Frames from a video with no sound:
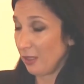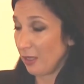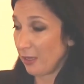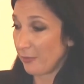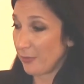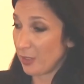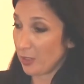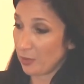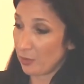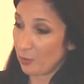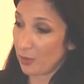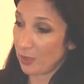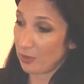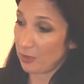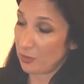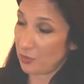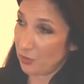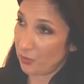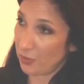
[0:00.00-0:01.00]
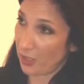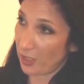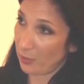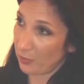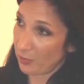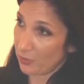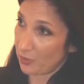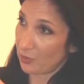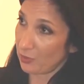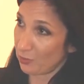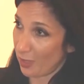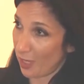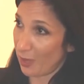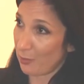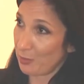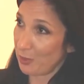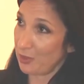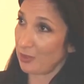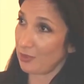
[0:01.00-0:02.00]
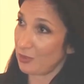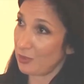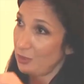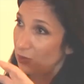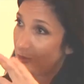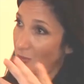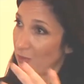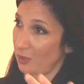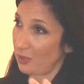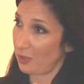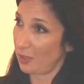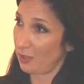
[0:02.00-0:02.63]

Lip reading: The other way to do that was to wrap it into